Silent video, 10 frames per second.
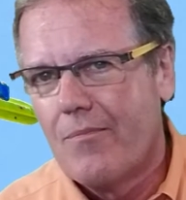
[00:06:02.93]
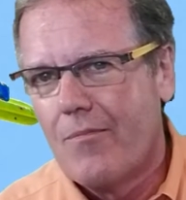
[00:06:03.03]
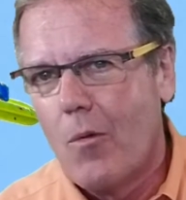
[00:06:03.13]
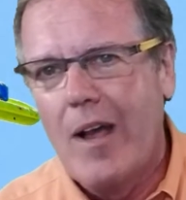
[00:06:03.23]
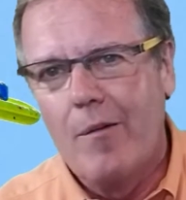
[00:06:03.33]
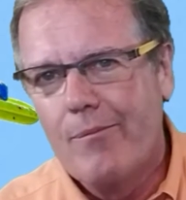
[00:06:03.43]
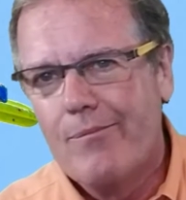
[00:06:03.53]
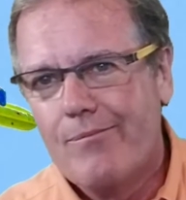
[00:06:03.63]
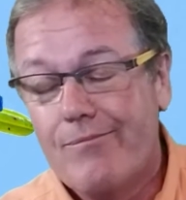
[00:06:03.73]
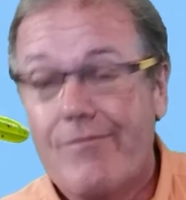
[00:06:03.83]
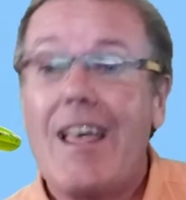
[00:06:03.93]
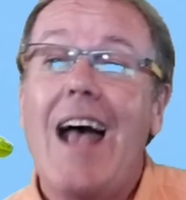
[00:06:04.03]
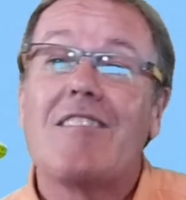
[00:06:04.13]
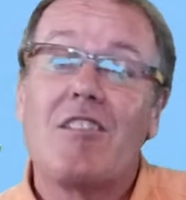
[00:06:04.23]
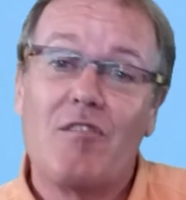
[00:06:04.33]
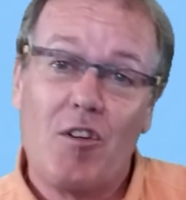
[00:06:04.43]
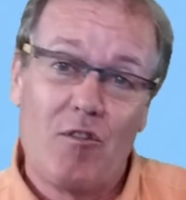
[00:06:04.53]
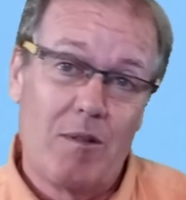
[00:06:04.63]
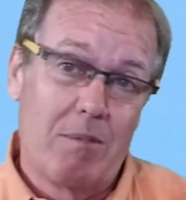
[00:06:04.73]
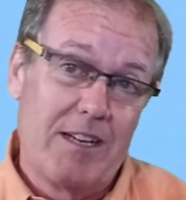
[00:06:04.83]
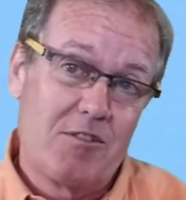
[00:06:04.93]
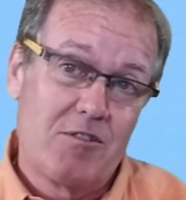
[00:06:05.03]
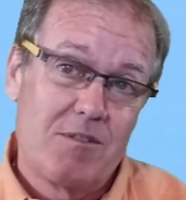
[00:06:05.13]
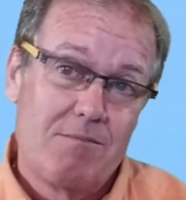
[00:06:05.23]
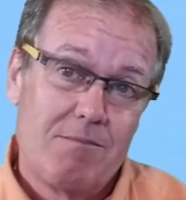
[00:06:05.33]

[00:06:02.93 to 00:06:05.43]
Well, that's the view from the bleachers.